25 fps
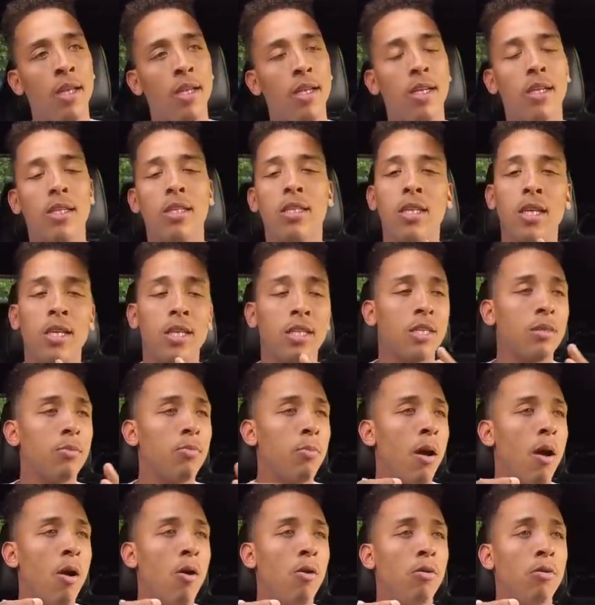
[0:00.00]
This shit is
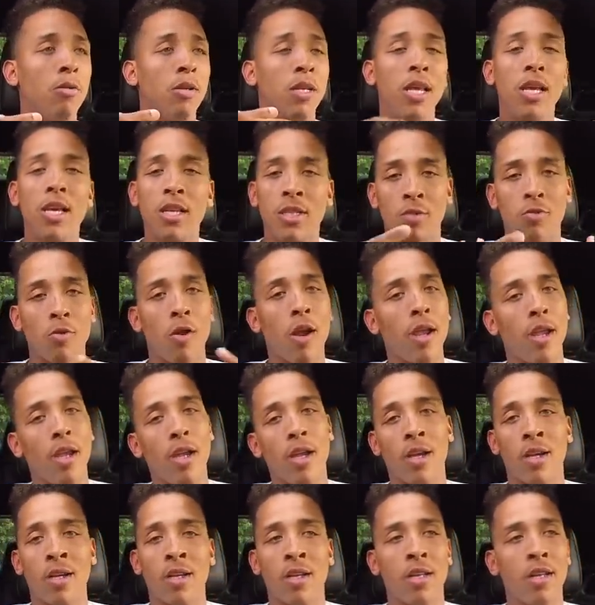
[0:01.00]
about this right
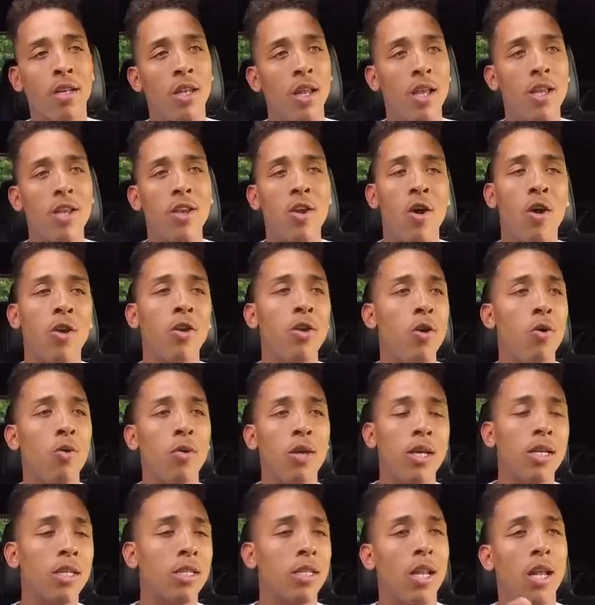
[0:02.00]
here. Letting y'all know
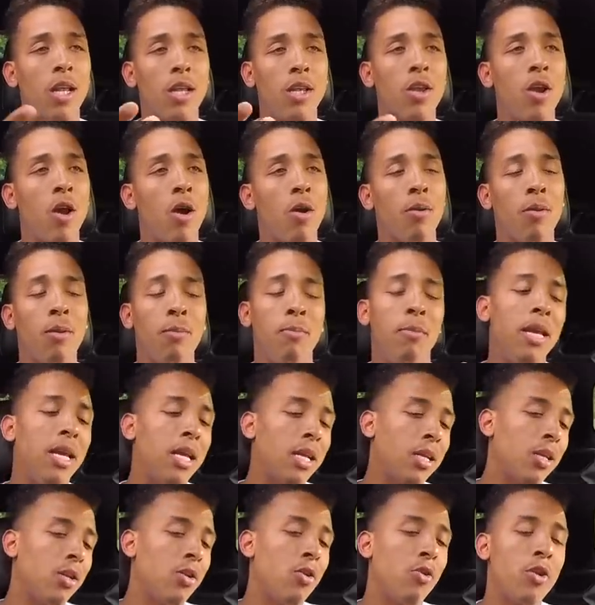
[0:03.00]
this. Letting y'all me
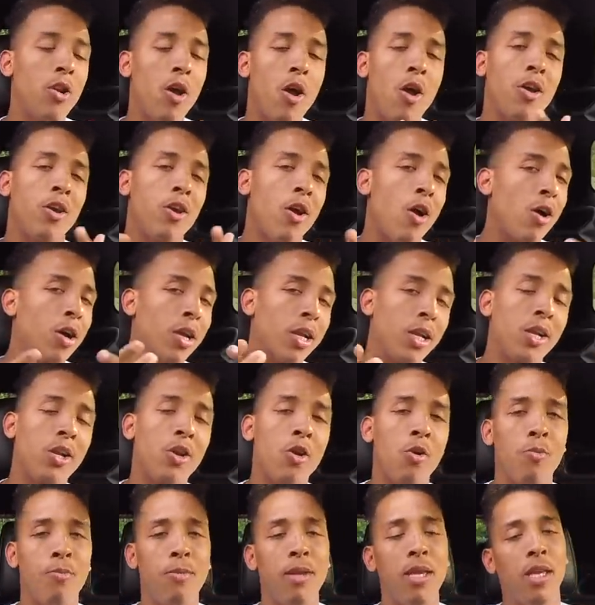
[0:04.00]
get to know y'all. Y'all get to
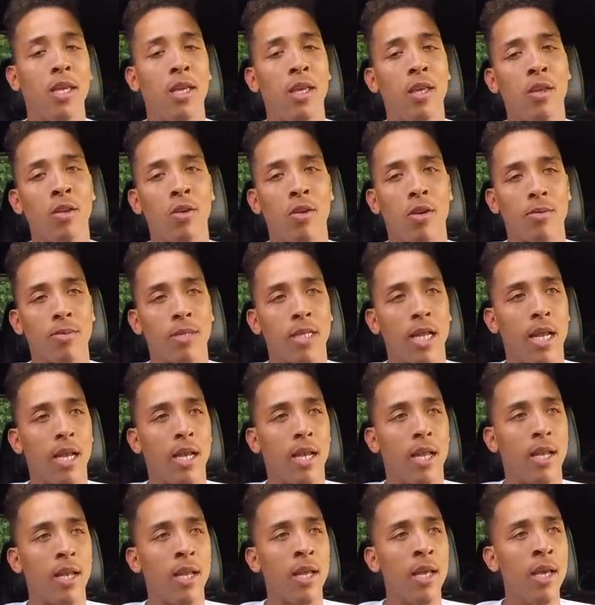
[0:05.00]
know me. You know what I'm saying?
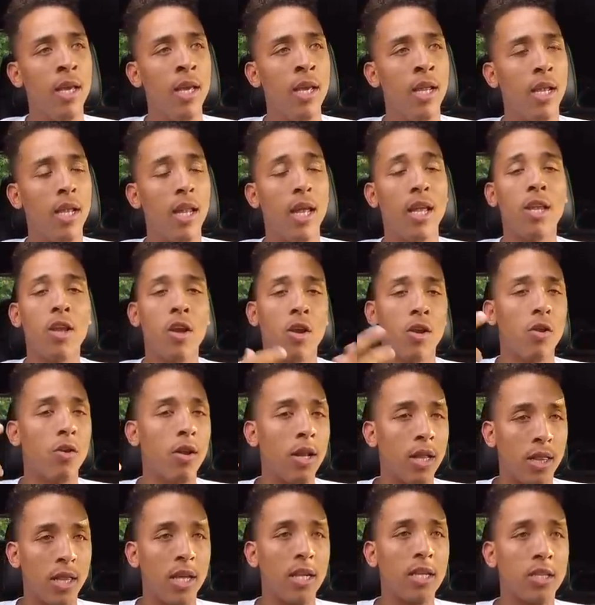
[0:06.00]
And letting y'all know
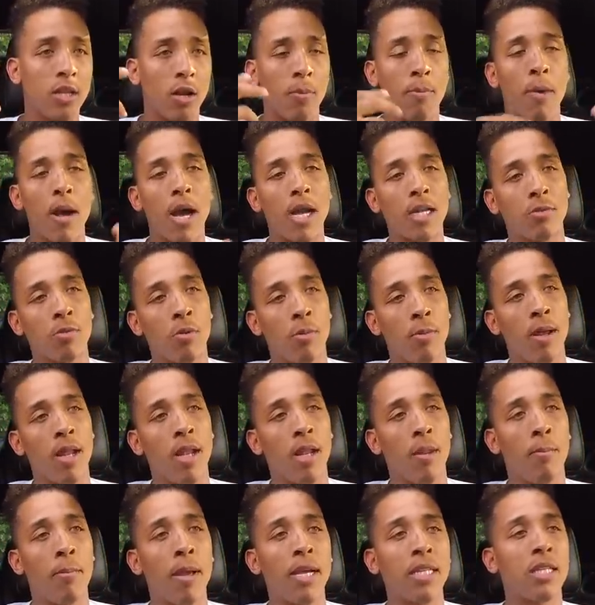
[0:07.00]
that things are possible,
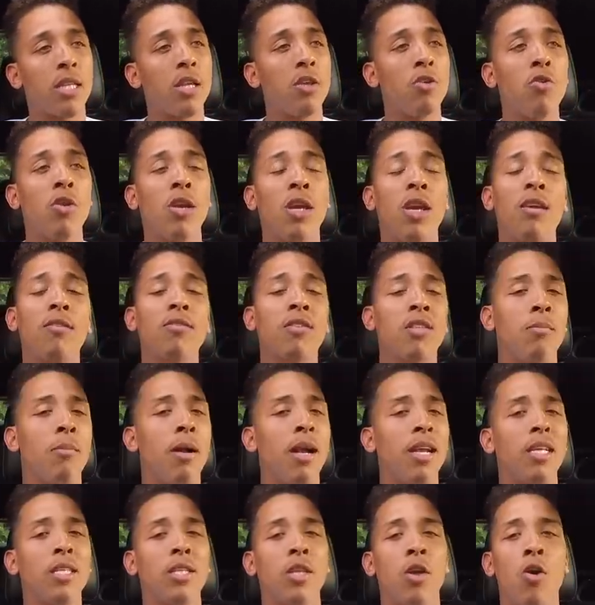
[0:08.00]
man. The best thing you can give
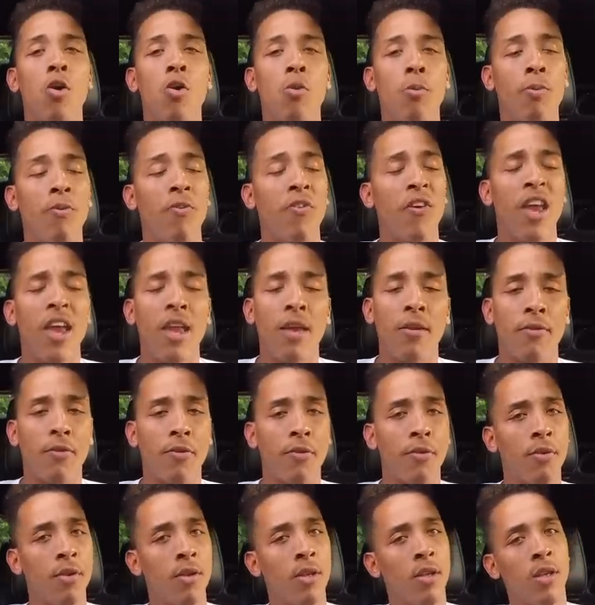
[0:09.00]
somebody is hope,
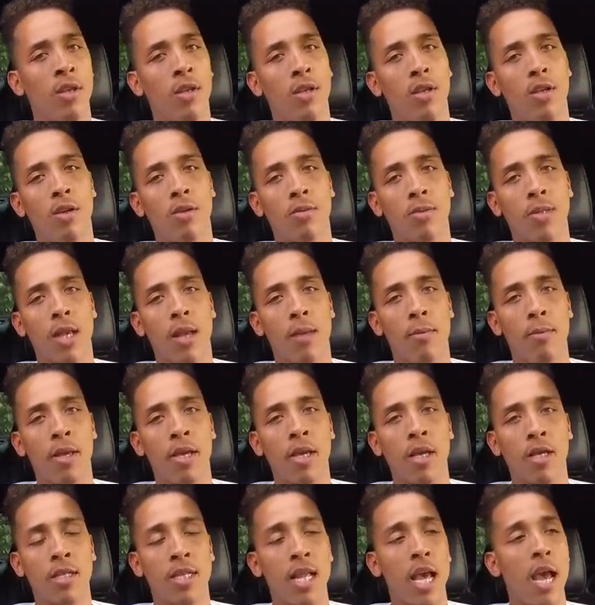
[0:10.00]
faith. You know what I'm saying?
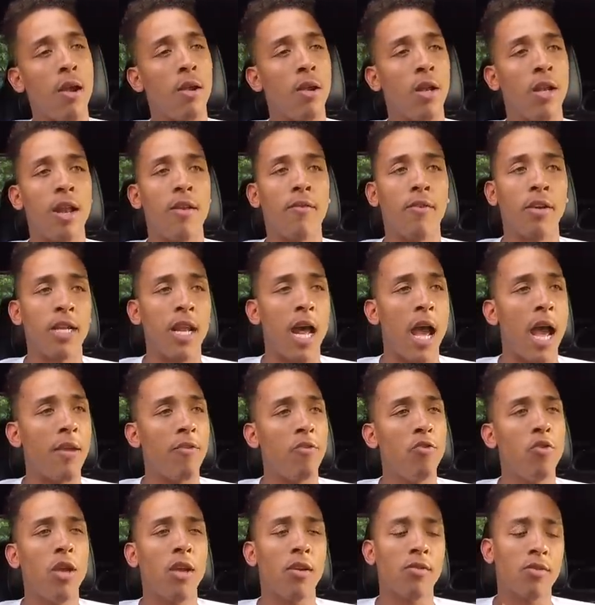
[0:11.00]
Because that'll never die.
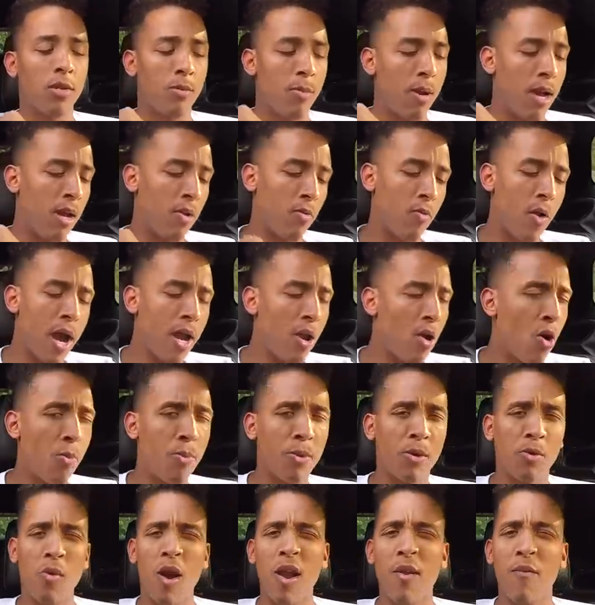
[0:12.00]
You give somebody the right
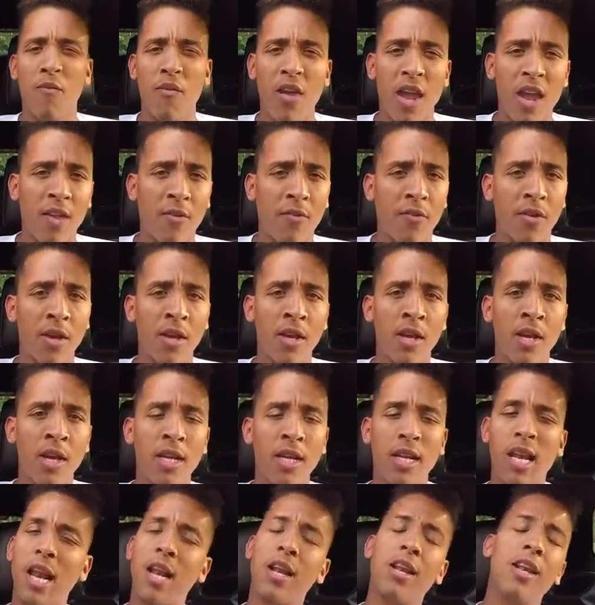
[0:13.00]
hope and the right faith,
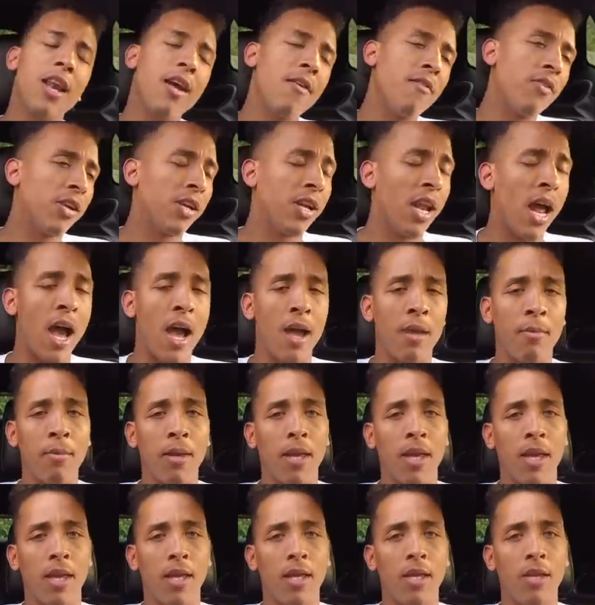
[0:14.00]
that'll never die,
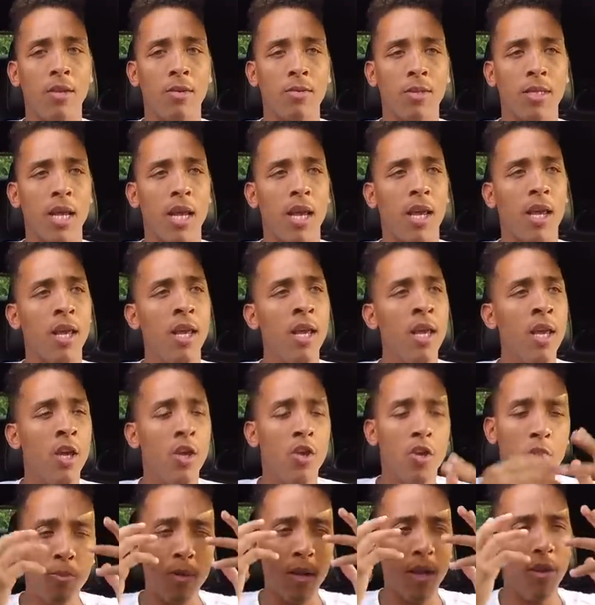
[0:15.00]
man. You know what I'm saying?
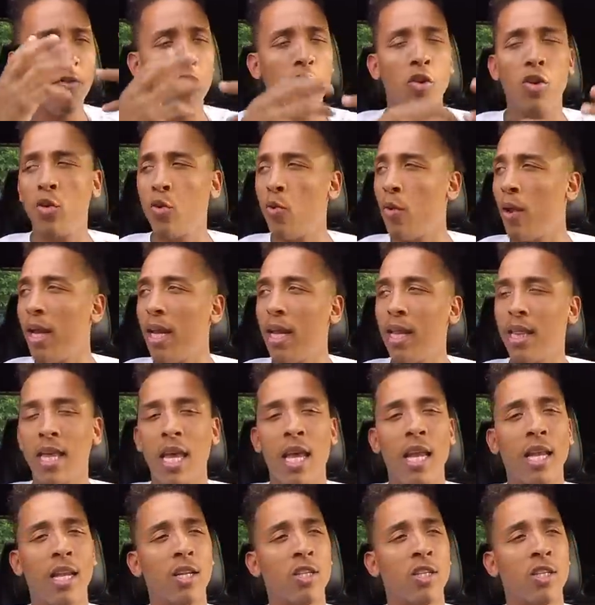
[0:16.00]
You believe you can do anything.